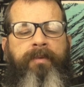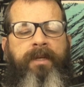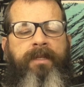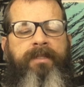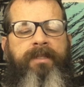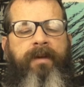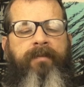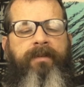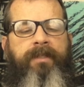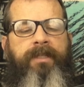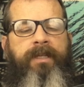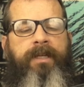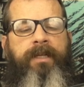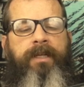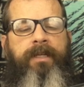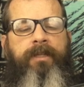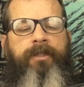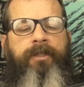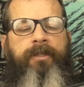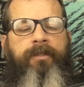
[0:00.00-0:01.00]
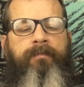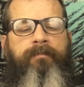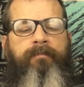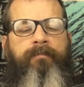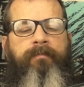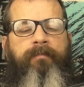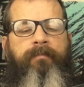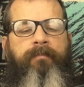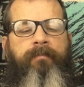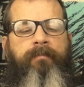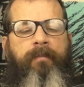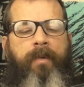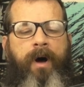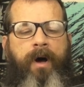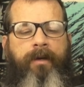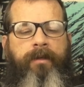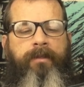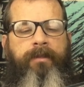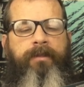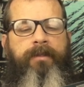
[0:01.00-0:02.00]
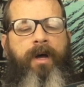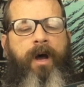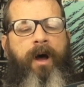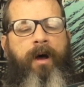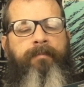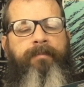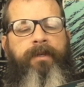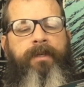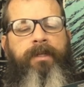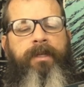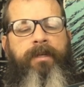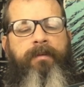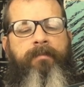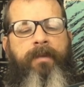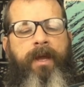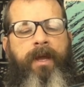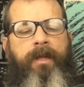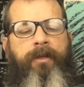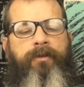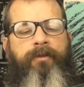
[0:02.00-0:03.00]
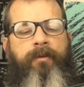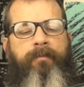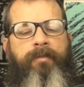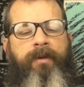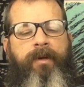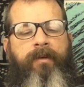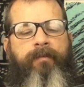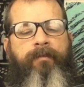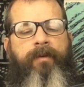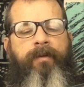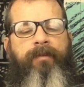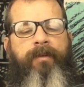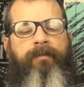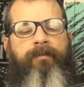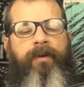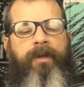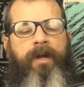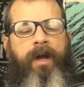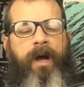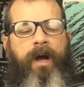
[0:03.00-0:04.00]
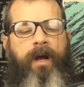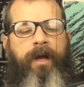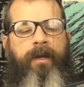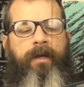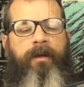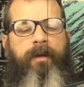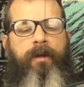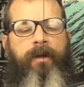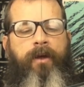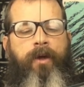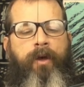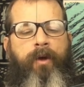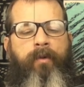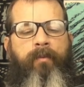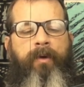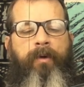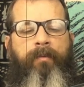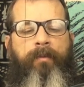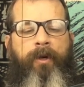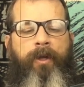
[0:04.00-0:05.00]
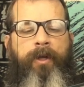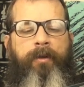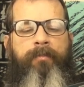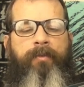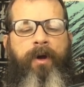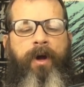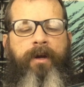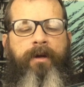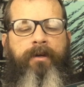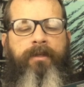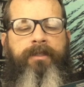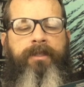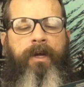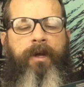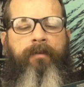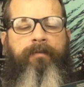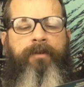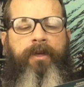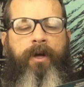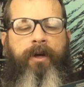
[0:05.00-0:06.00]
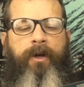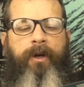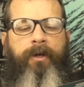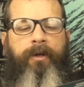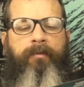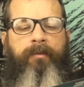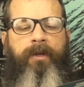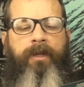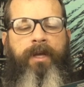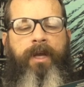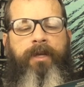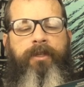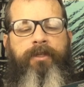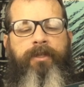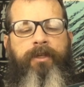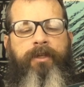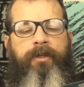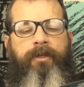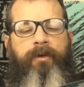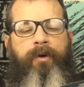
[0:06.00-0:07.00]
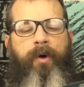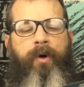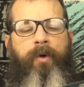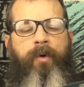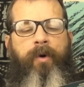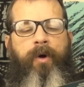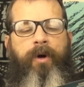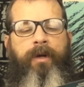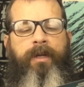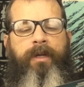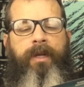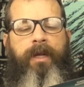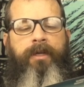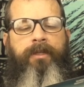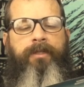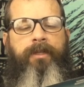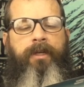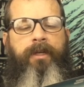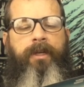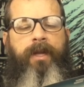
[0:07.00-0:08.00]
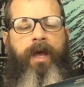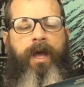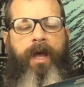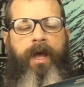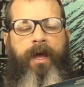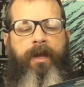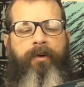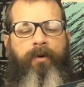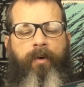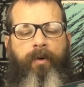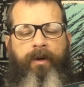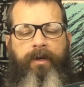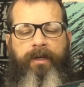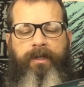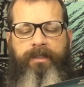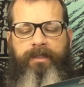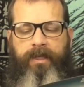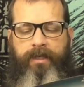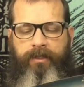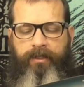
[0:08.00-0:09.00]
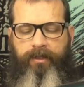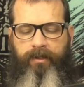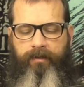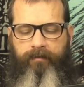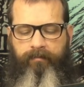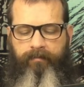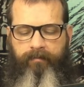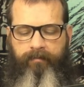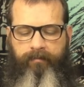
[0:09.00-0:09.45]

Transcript: be 17 inches models optically made to appear 50 feet high. We really pride ourselves on our communication, coordination, and organization.